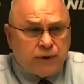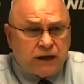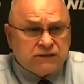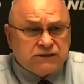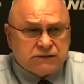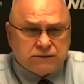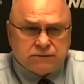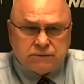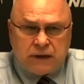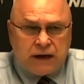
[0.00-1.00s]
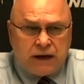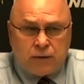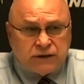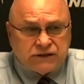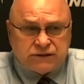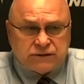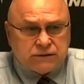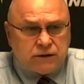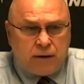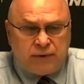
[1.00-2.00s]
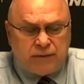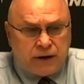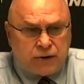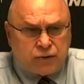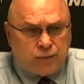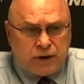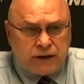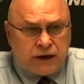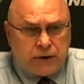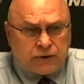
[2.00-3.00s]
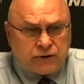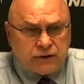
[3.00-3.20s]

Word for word: And that's, I always compliment our group on character.